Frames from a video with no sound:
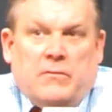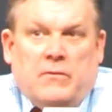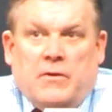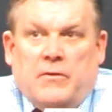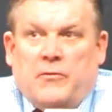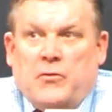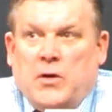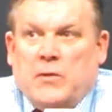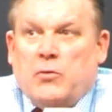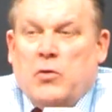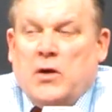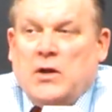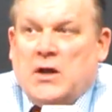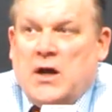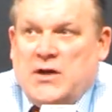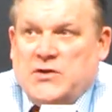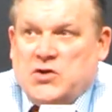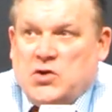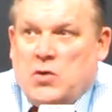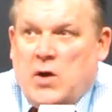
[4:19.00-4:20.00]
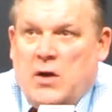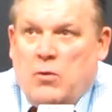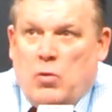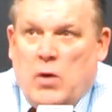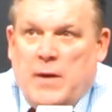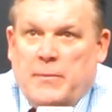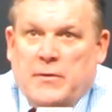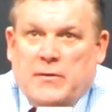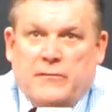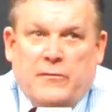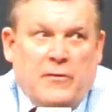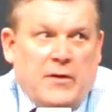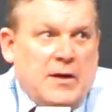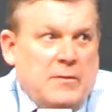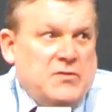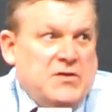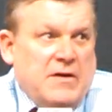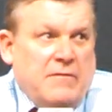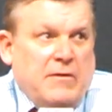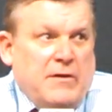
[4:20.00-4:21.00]
the three-point line is a great weapon for
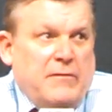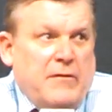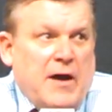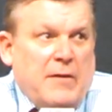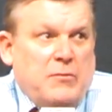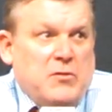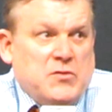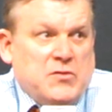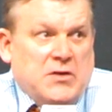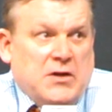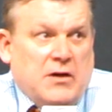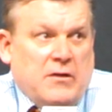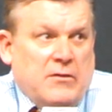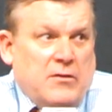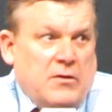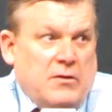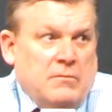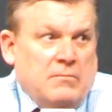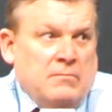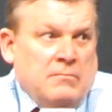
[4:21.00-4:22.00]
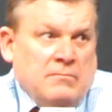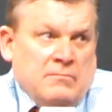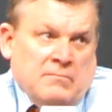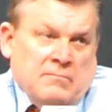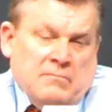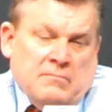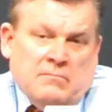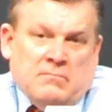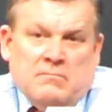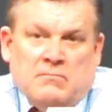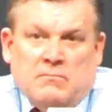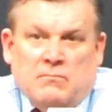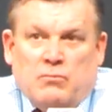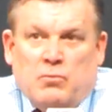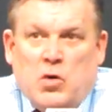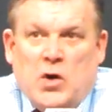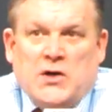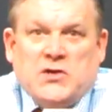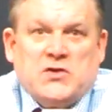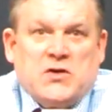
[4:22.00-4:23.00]
them. 75% of their
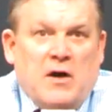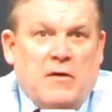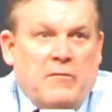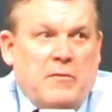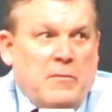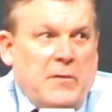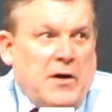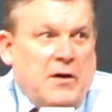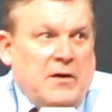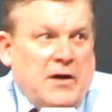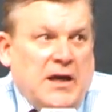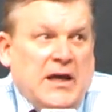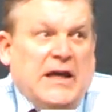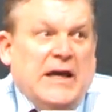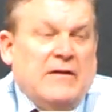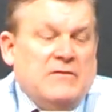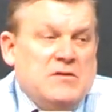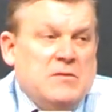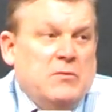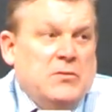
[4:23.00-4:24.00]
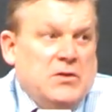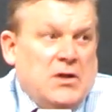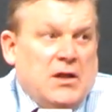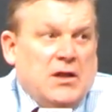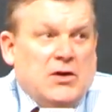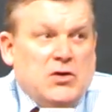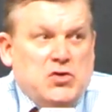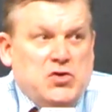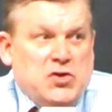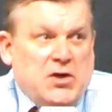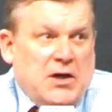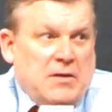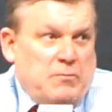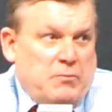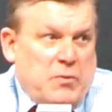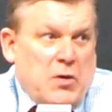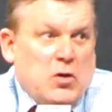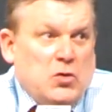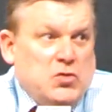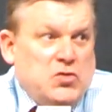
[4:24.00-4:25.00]
points come from there. He gives them a
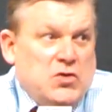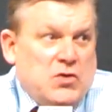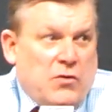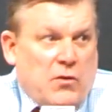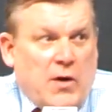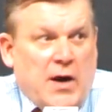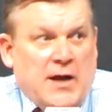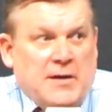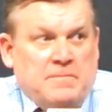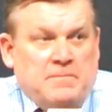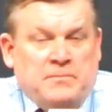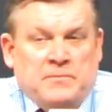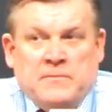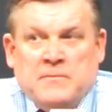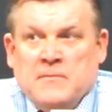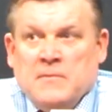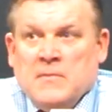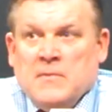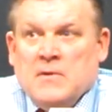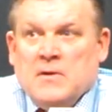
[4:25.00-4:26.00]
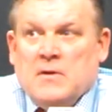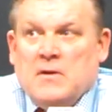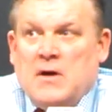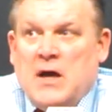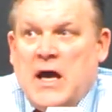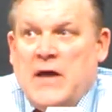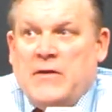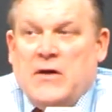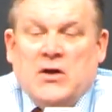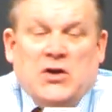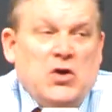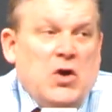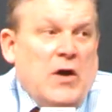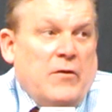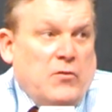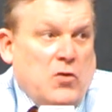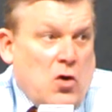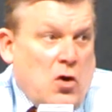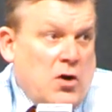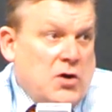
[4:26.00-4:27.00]
legit post threat. And then you
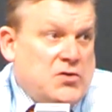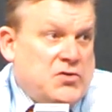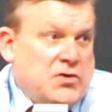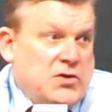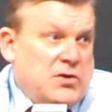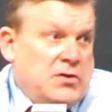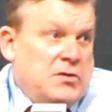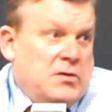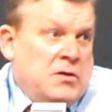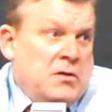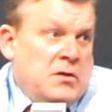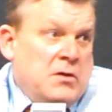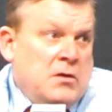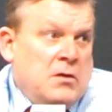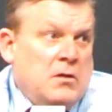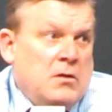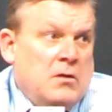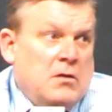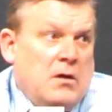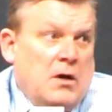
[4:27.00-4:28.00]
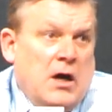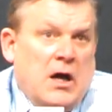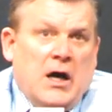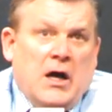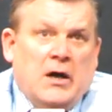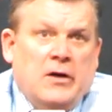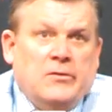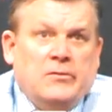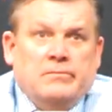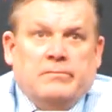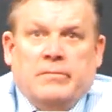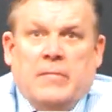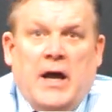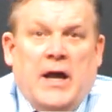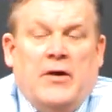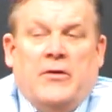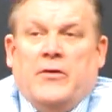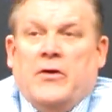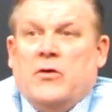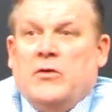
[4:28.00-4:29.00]
have Carson.
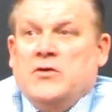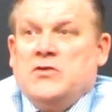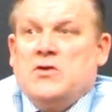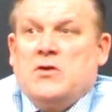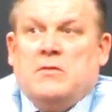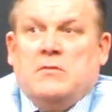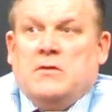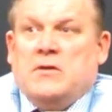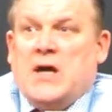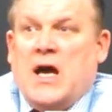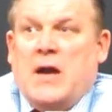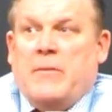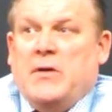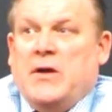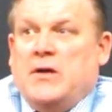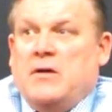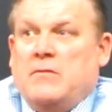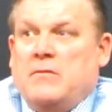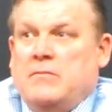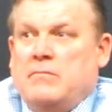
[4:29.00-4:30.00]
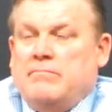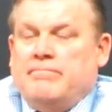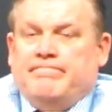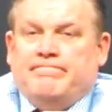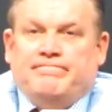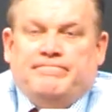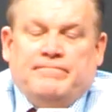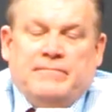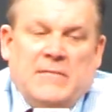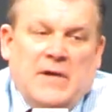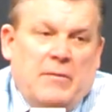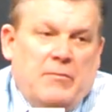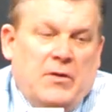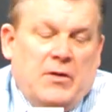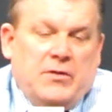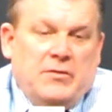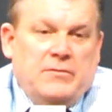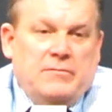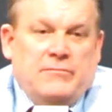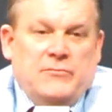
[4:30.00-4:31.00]
He's got to be, I'm
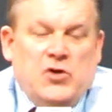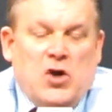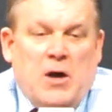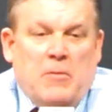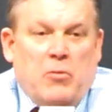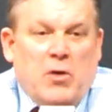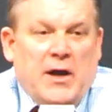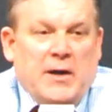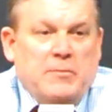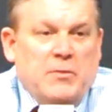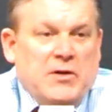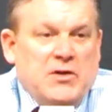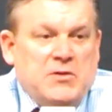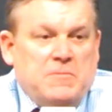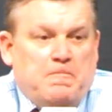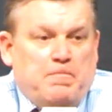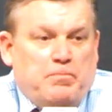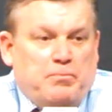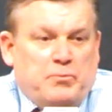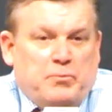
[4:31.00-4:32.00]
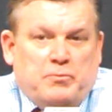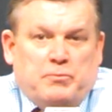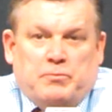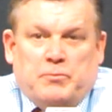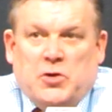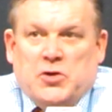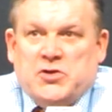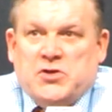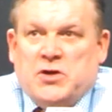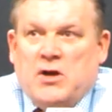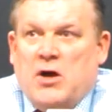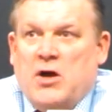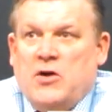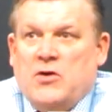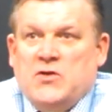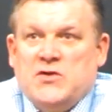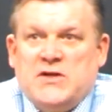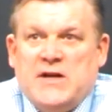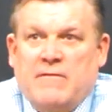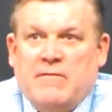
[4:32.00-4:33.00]
going to draw a blank, but he's pushing
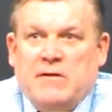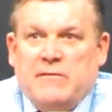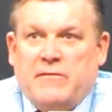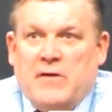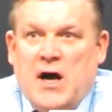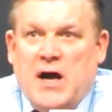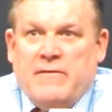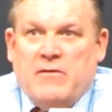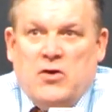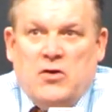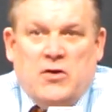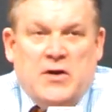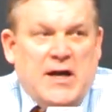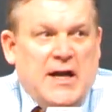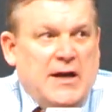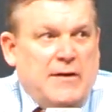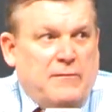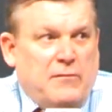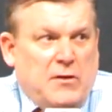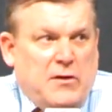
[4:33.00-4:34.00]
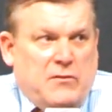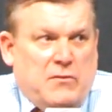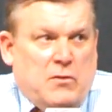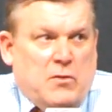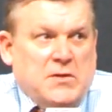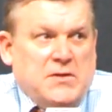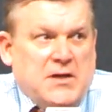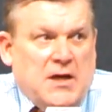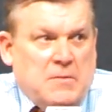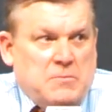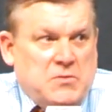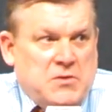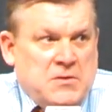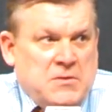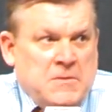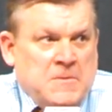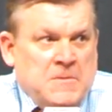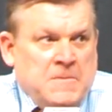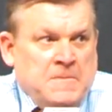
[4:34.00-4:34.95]
175, 180 free throw attempts.